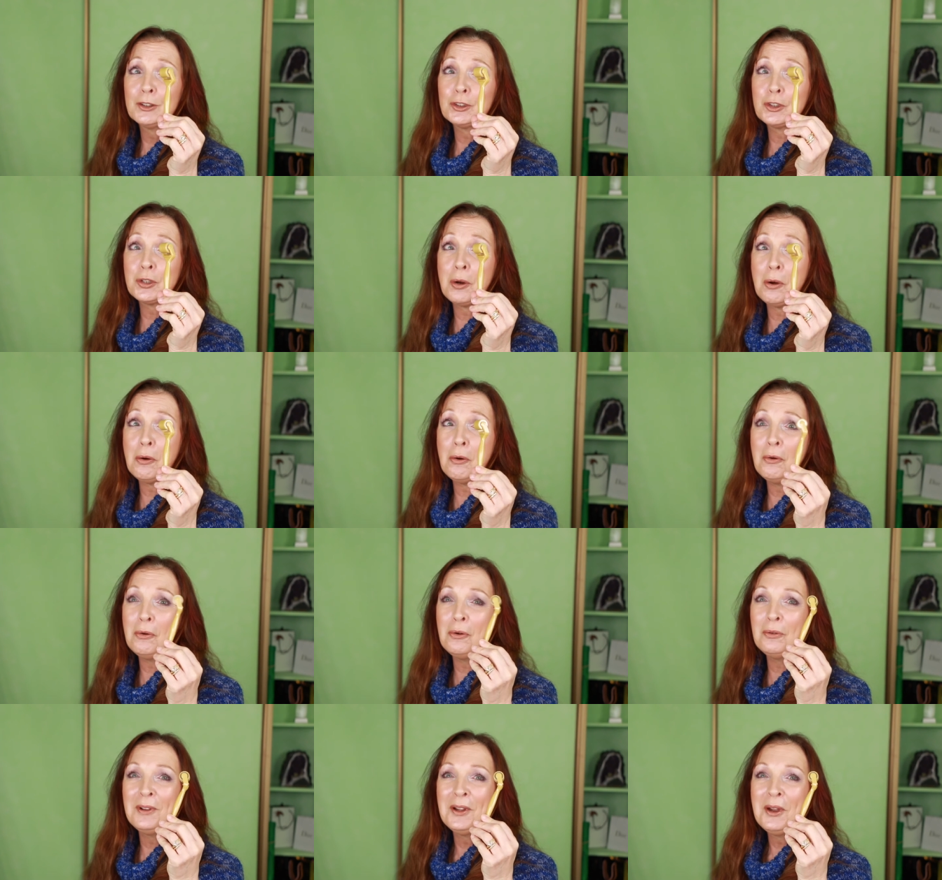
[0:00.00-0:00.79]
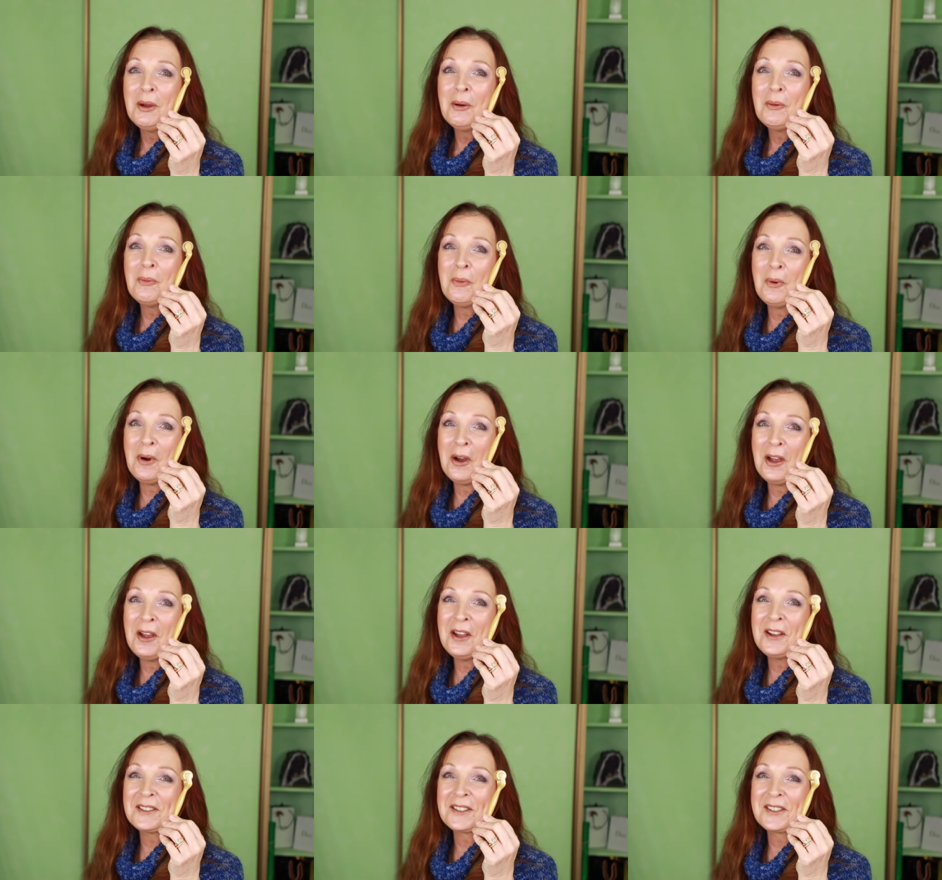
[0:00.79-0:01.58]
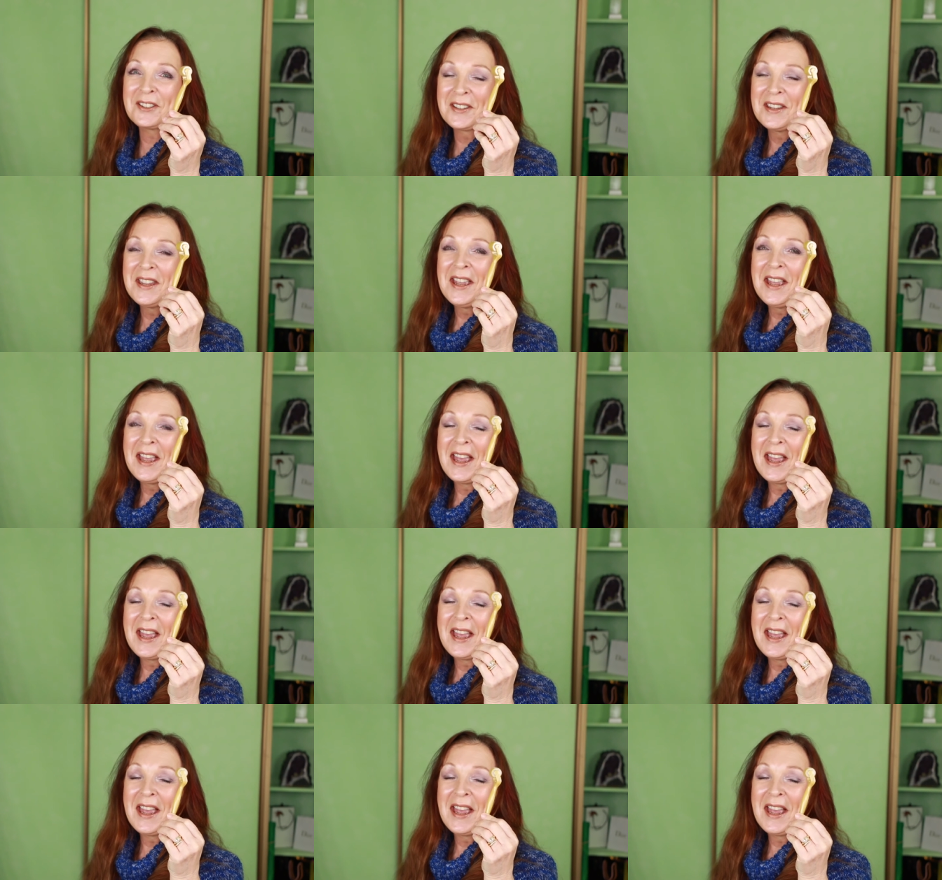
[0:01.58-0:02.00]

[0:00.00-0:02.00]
tool works